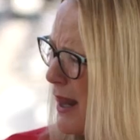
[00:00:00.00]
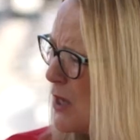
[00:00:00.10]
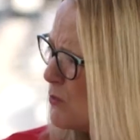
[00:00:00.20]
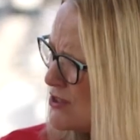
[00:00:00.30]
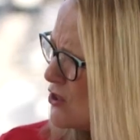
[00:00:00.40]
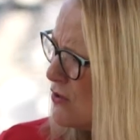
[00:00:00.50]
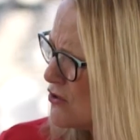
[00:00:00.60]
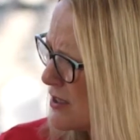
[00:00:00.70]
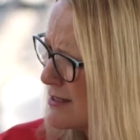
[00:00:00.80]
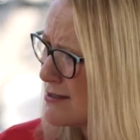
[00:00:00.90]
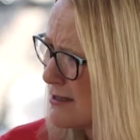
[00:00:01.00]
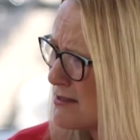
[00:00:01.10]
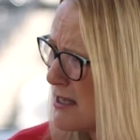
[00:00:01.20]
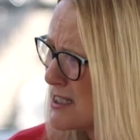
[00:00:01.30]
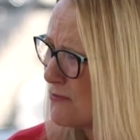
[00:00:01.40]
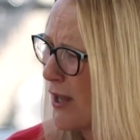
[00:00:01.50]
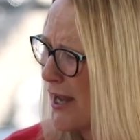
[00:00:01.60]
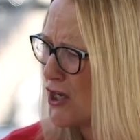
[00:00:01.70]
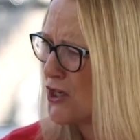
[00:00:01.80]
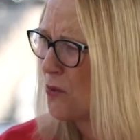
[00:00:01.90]
it was hugely successful, and
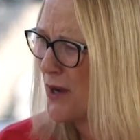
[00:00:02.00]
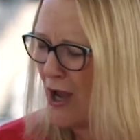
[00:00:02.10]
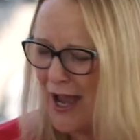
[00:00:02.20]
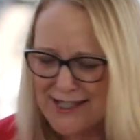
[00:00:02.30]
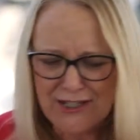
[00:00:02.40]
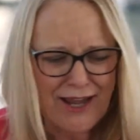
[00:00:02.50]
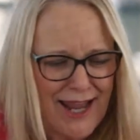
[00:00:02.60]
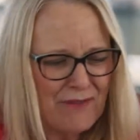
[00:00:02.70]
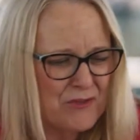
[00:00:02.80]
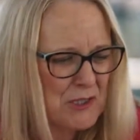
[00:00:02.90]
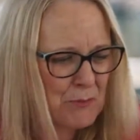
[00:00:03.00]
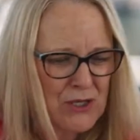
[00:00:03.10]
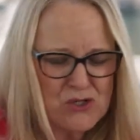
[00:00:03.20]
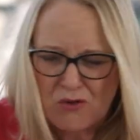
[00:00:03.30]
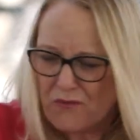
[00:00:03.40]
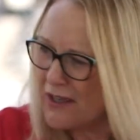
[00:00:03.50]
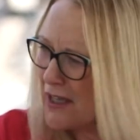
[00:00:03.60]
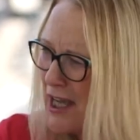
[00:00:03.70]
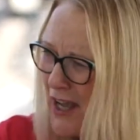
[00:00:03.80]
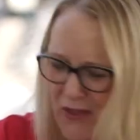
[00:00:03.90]
you know, I said I had this picture of the
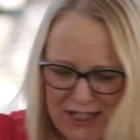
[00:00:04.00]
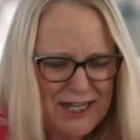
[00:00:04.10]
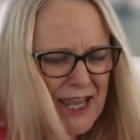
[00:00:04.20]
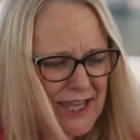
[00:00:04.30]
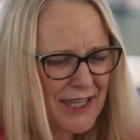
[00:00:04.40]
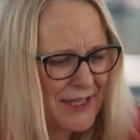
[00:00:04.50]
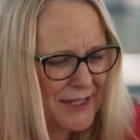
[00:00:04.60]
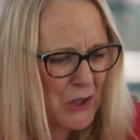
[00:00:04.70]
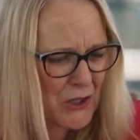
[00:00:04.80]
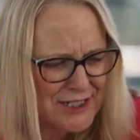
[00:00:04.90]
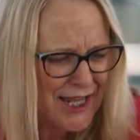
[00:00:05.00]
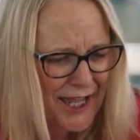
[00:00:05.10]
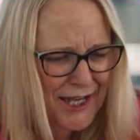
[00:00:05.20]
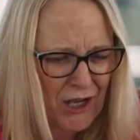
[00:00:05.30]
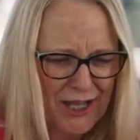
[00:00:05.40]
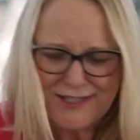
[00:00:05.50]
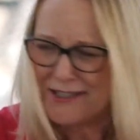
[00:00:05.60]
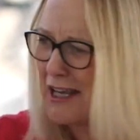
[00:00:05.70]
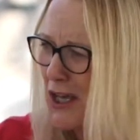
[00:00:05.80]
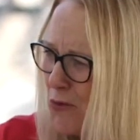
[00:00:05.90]
techie, you know, data guy
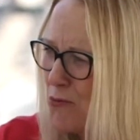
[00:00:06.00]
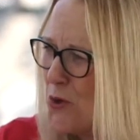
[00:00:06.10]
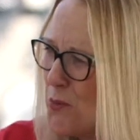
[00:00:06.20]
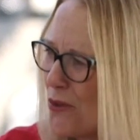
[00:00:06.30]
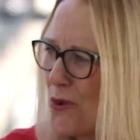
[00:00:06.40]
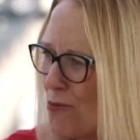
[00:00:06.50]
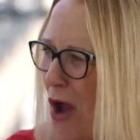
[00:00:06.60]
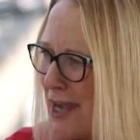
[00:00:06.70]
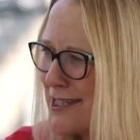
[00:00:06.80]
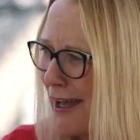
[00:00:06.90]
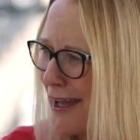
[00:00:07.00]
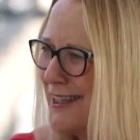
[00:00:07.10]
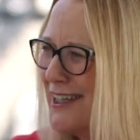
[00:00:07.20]
sitting in a room with a writer,